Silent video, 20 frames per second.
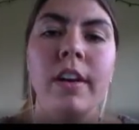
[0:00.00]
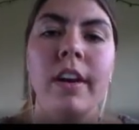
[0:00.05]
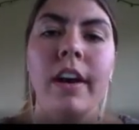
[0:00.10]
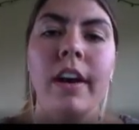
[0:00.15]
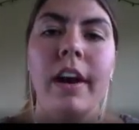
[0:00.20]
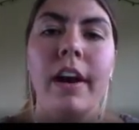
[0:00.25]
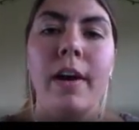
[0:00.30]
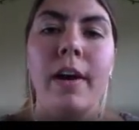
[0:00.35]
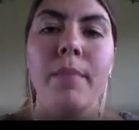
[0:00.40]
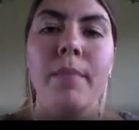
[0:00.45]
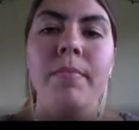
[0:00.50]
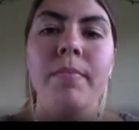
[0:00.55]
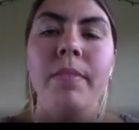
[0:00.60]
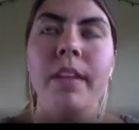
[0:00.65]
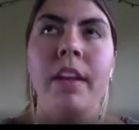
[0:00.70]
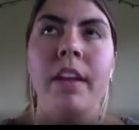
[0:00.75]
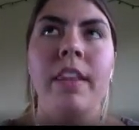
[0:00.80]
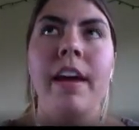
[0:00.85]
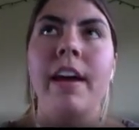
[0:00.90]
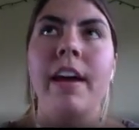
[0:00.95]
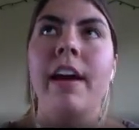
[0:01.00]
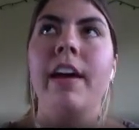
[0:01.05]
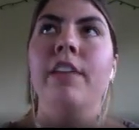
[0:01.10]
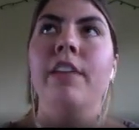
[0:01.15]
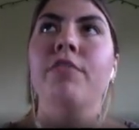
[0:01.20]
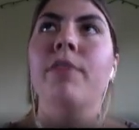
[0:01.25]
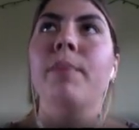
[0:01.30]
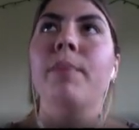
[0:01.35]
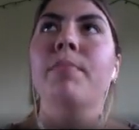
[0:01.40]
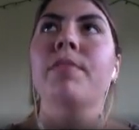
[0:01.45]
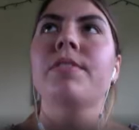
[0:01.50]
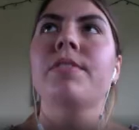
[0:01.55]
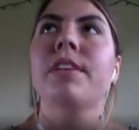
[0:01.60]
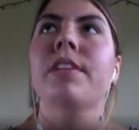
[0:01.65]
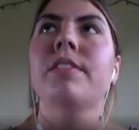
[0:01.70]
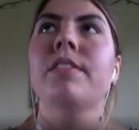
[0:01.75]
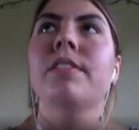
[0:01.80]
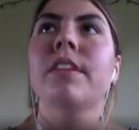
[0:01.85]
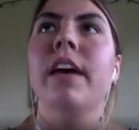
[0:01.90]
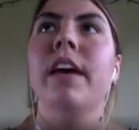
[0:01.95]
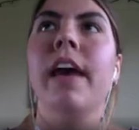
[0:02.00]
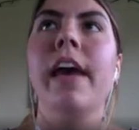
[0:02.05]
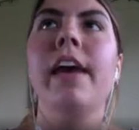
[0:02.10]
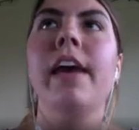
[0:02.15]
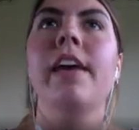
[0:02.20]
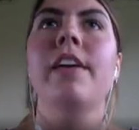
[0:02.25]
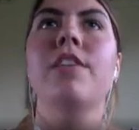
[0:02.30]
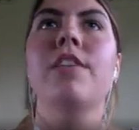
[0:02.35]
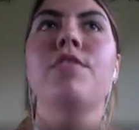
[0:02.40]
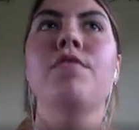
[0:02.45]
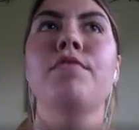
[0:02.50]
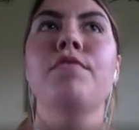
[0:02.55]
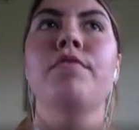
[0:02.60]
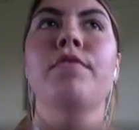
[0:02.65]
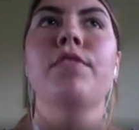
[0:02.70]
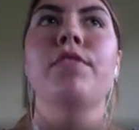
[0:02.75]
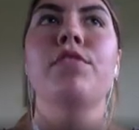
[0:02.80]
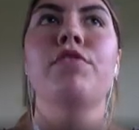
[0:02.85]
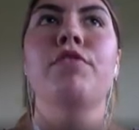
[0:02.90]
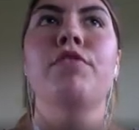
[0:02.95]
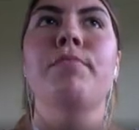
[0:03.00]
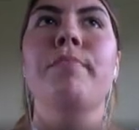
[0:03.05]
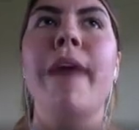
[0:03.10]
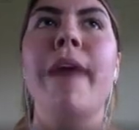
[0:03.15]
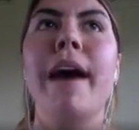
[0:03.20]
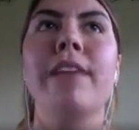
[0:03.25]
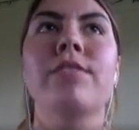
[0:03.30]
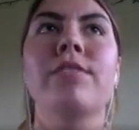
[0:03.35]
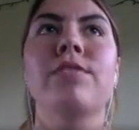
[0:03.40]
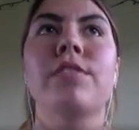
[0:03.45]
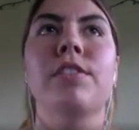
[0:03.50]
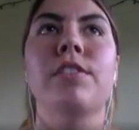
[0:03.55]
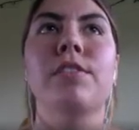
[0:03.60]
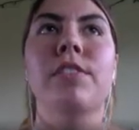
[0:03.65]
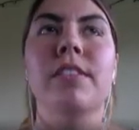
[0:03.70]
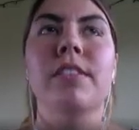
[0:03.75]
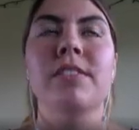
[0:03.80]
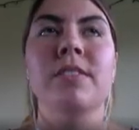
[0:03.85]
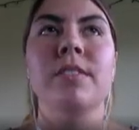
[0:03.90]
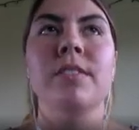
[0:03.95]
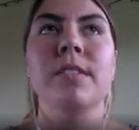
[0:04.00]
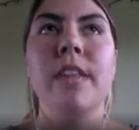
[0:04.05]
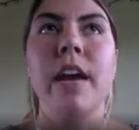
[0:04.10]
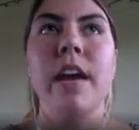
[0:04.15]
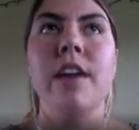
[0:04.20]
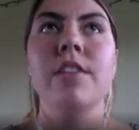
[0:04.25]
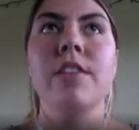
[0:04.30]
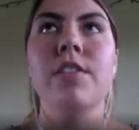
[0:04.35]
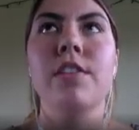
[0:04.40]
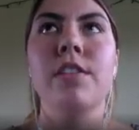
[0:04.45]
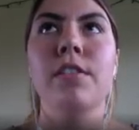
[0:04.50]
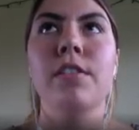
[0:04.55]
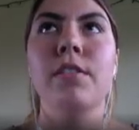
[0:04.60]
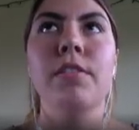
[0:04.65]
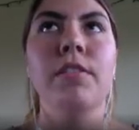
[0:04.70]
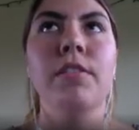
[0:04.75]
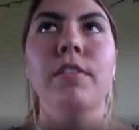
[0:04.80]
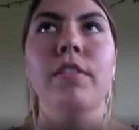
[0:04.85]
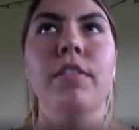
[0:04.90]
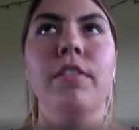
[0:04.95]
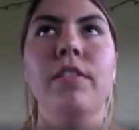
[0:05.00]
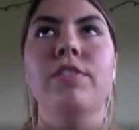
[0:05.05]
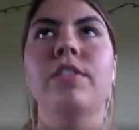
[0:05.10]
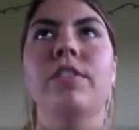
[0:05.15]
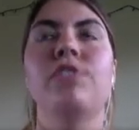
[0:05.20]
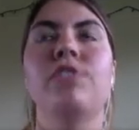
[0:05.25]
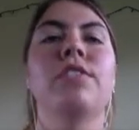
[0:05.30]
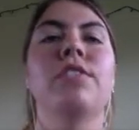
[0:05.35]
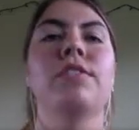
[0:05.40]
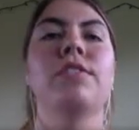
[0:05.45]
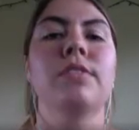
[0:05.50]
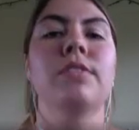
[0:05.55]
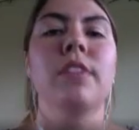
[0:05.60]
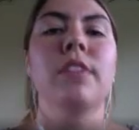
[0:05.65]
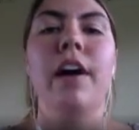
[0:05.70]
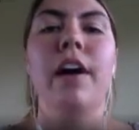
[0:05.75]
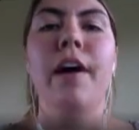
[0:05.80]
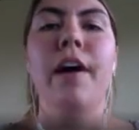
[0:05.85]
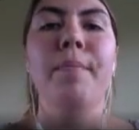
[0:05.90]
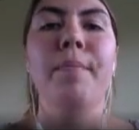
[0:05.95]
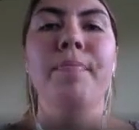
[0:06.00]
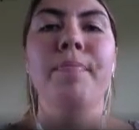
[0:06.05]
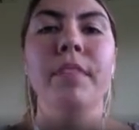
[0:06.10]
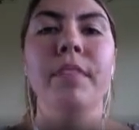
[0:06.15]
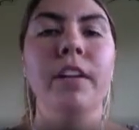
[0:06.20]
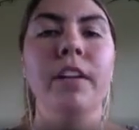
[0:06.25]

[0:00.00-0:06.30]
Um, and that kind of represents, hey, you've you've mastered this standard, such as um,